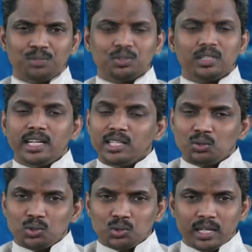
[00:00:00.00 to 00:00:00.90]
So that
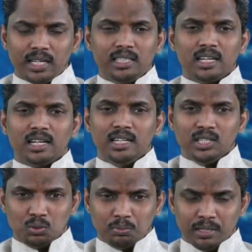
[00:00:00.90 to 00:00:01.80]
is also another
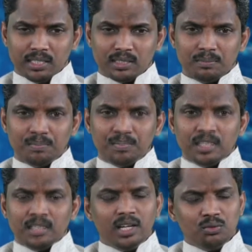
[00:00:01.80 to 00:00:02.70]
learning space.
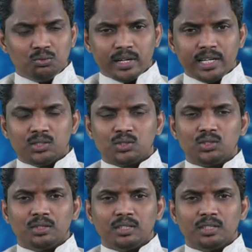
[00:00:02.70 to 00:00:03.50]
Then friends,